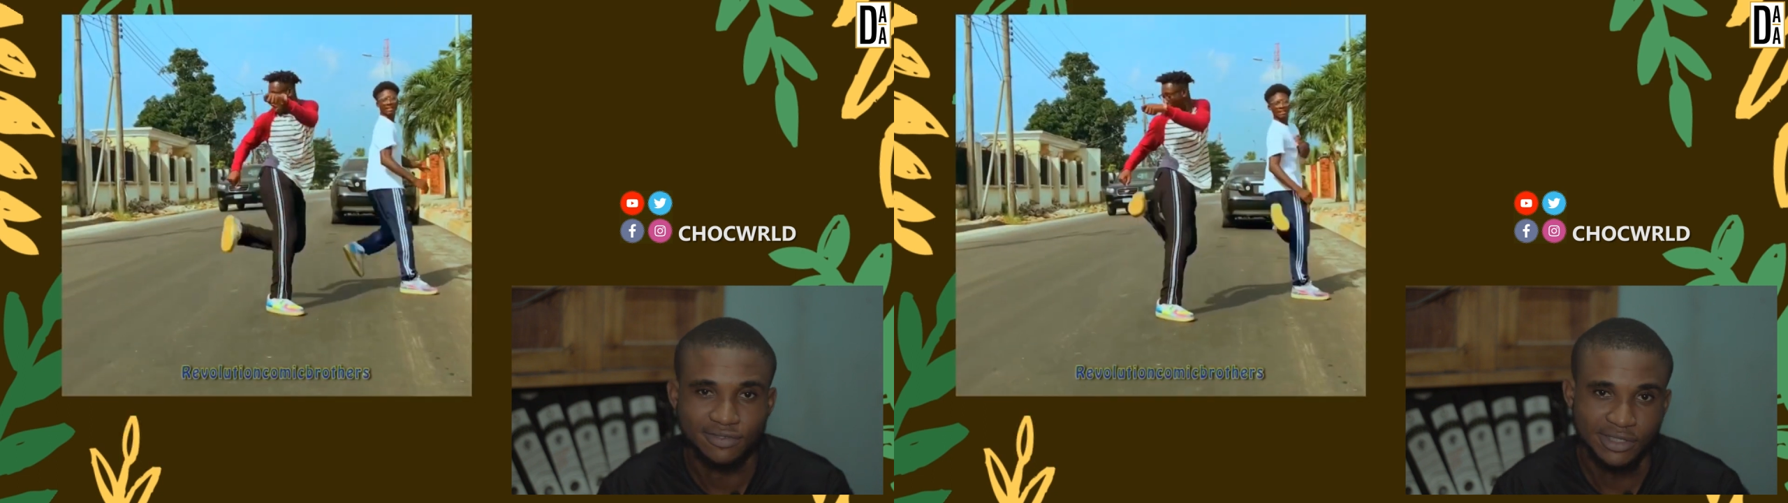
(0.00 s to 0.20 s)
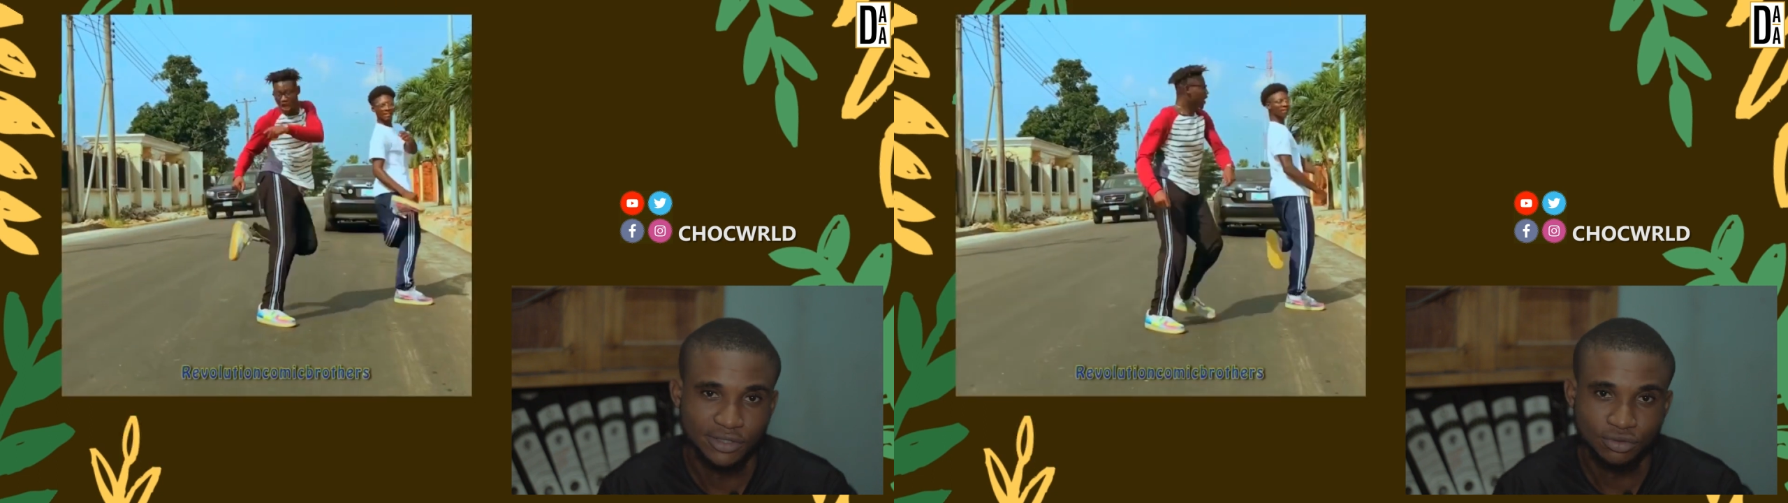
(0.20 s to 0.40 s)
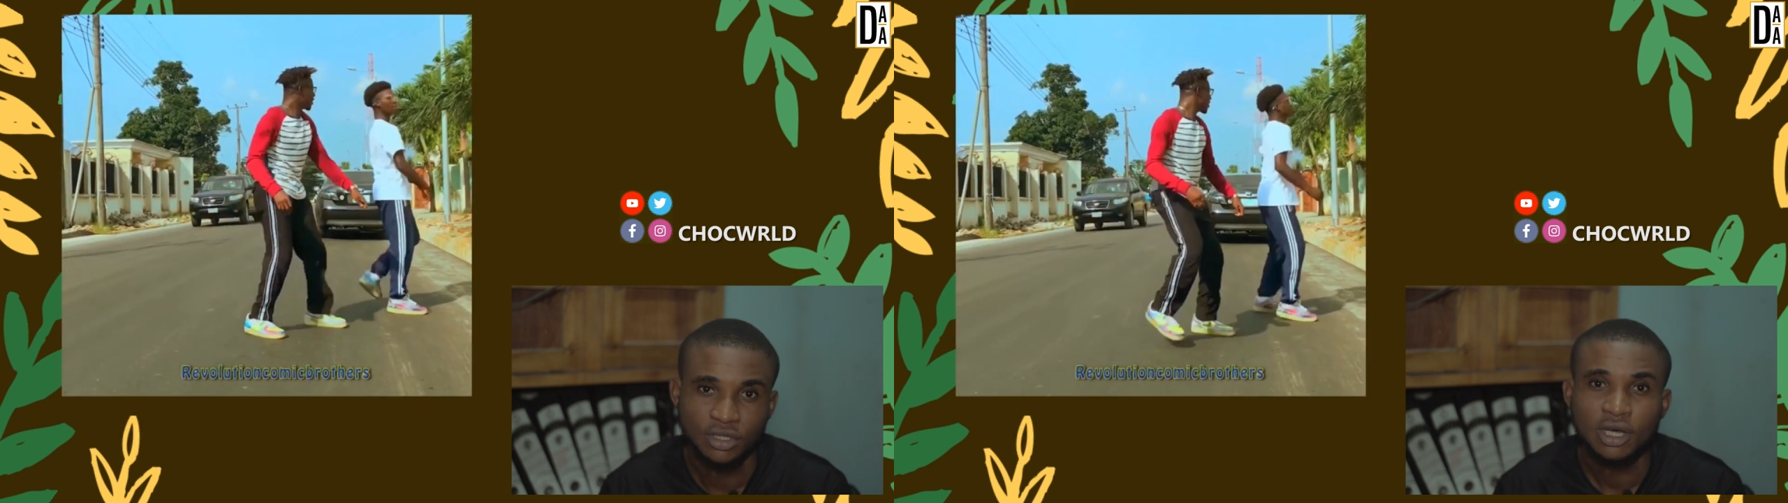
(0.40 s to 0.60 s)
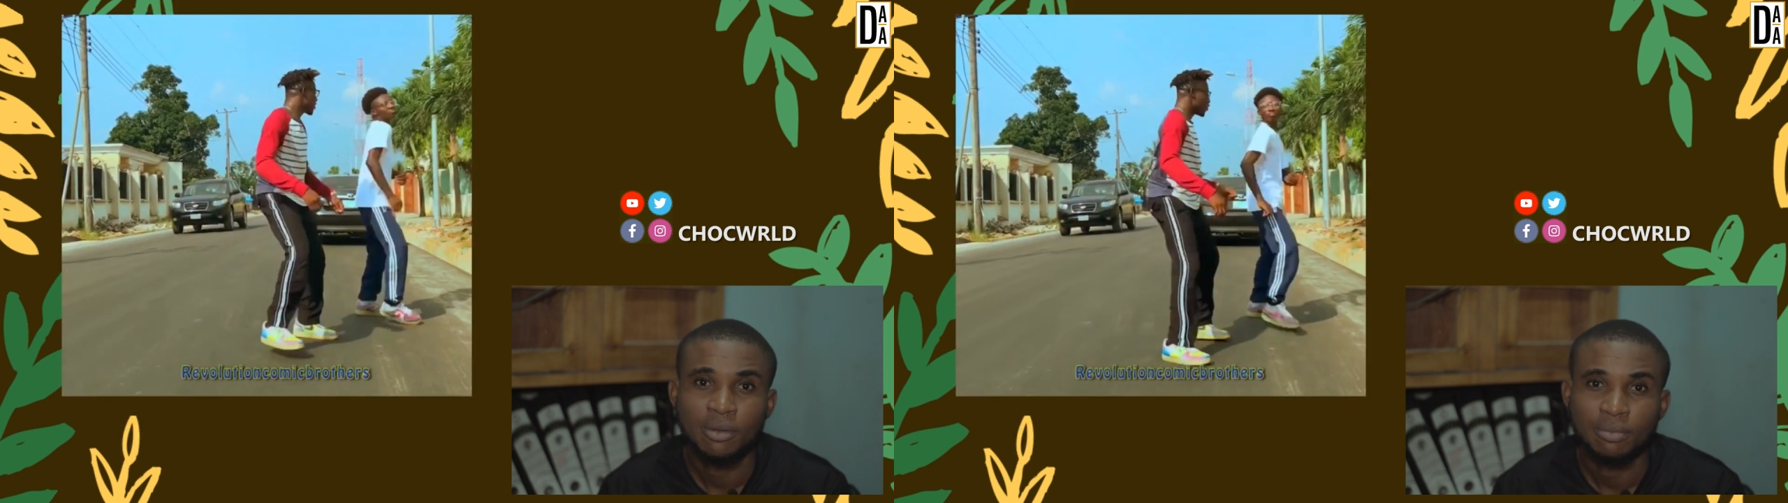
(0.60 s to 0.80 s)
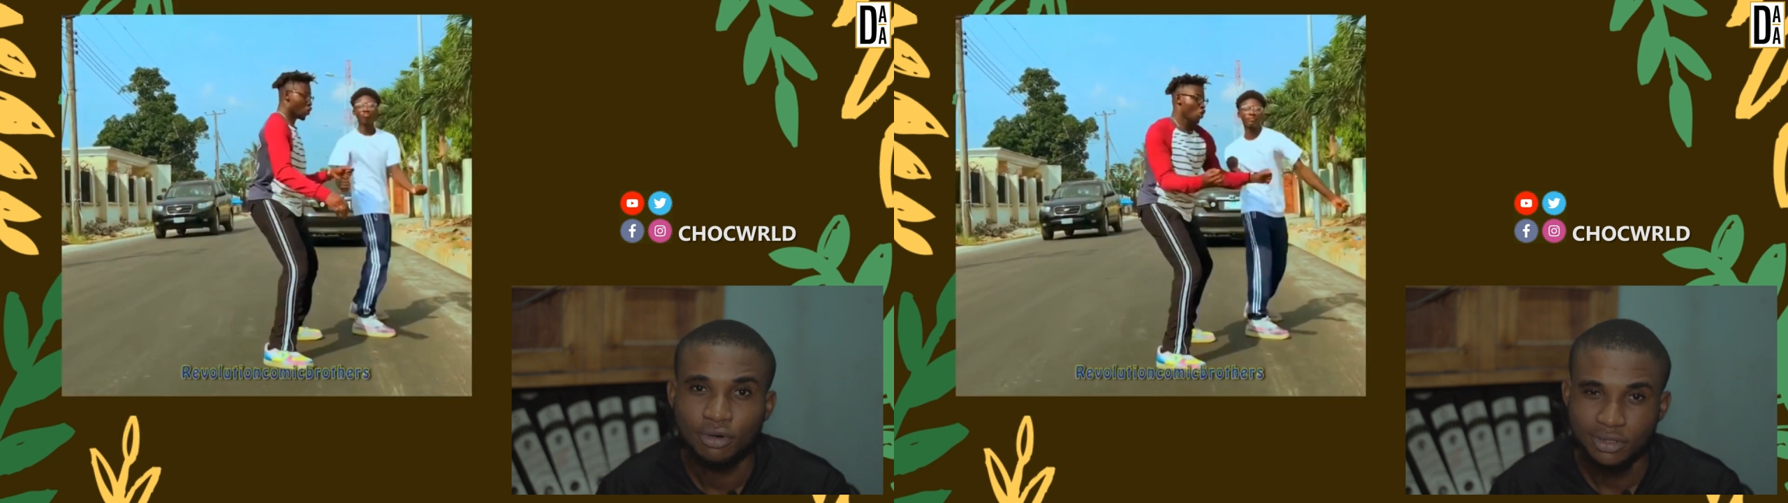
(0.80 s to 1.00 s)
very good
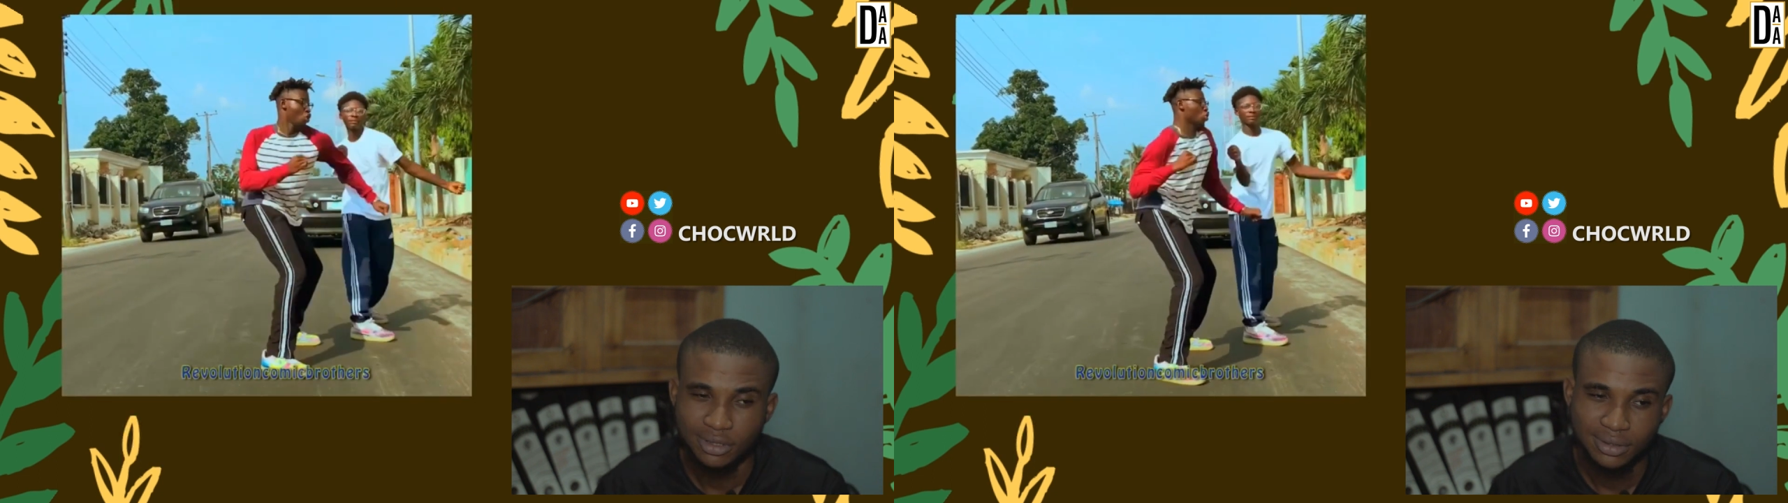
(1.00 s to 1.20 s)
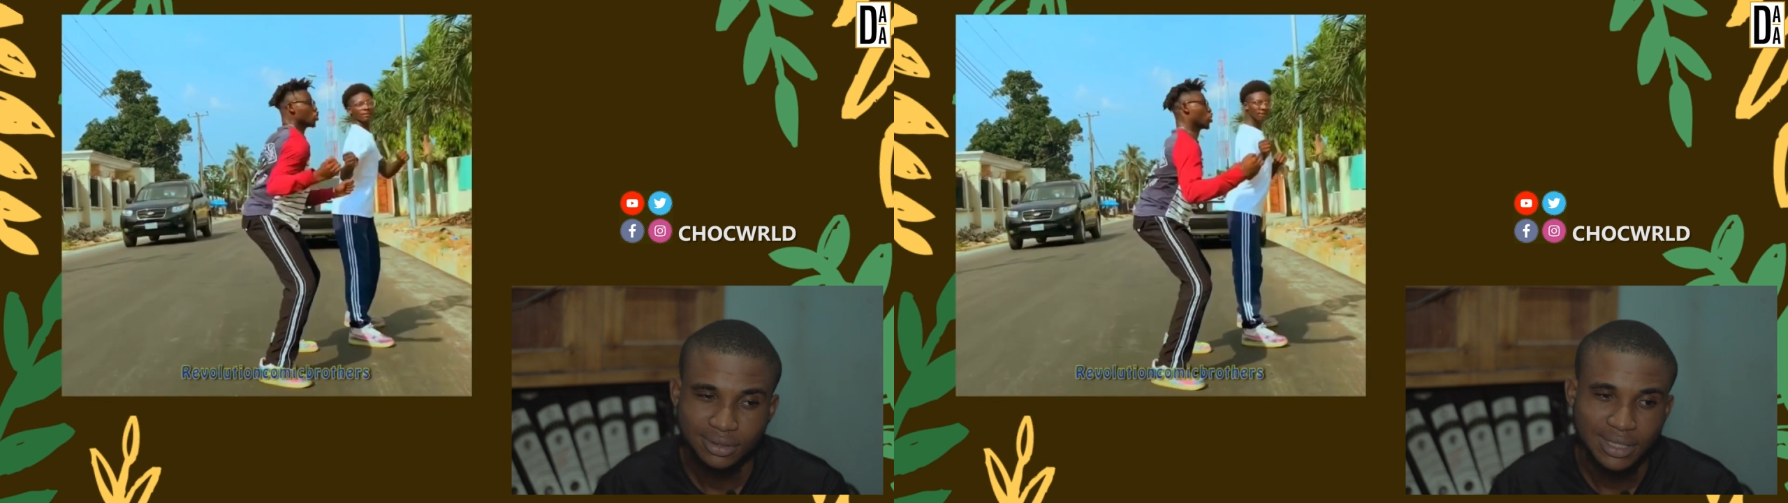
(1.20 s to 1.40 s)
but